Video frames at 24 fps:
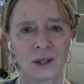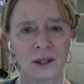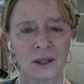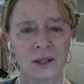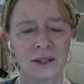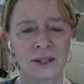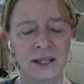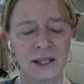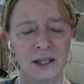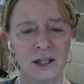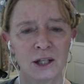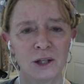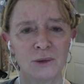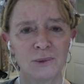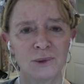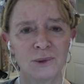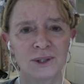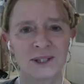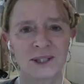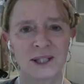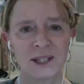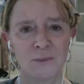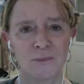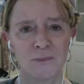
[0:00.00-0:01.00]
terrible
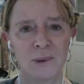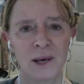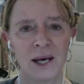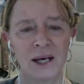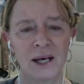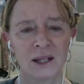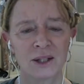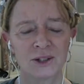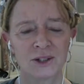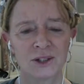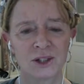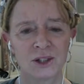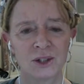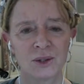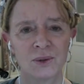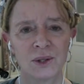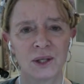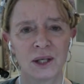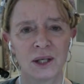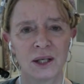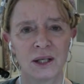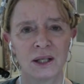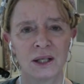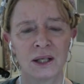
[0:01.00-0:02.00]
setbacks to
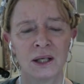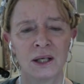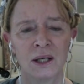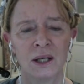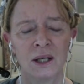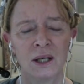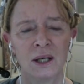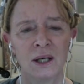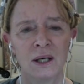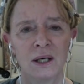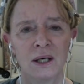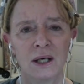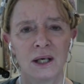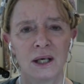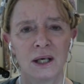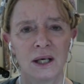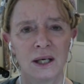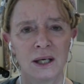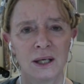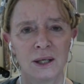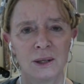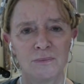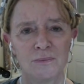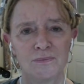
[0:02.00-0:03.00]
the
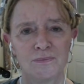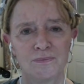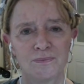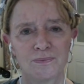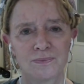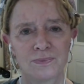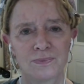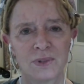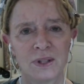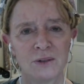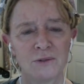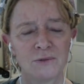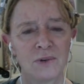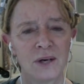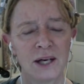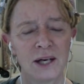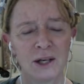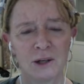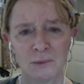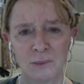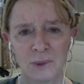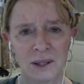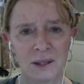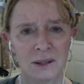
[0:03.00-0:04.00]
um,
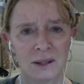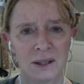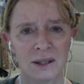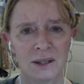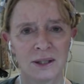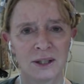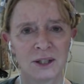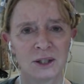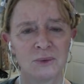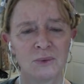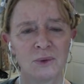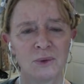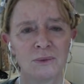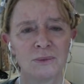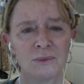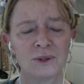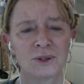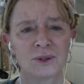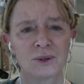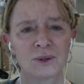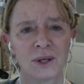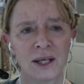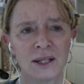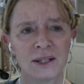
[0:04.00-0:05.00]
environment and to women's
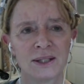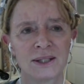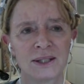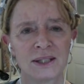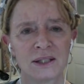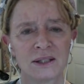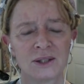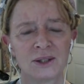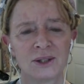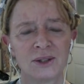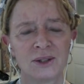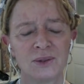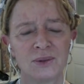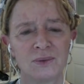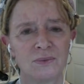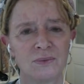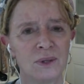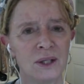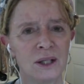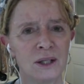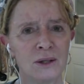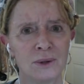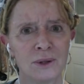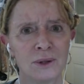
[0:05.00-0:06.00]
rights and to
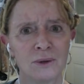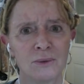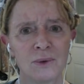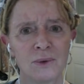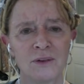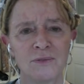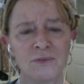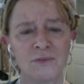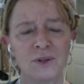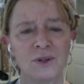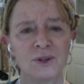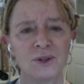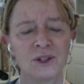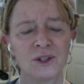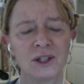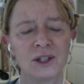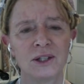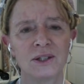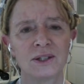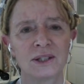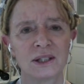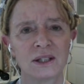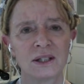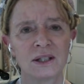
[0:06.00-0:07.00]
you know and the
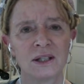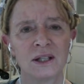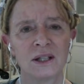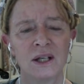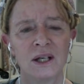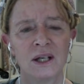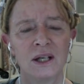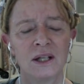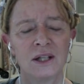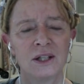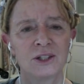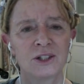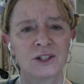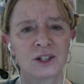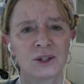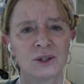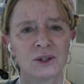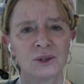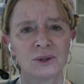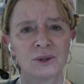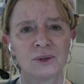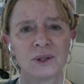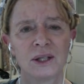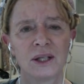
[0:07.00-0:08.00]
refugees and the
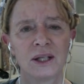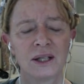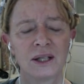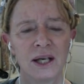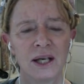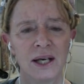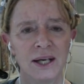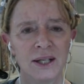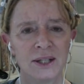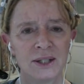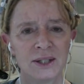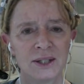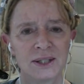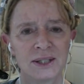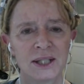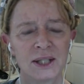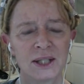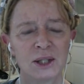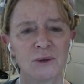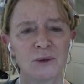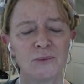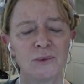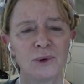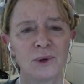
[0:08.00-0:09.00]
children in cages at
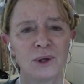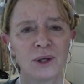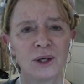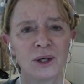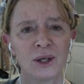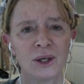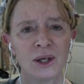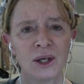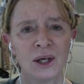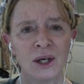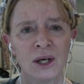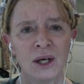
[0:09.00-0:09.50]
the border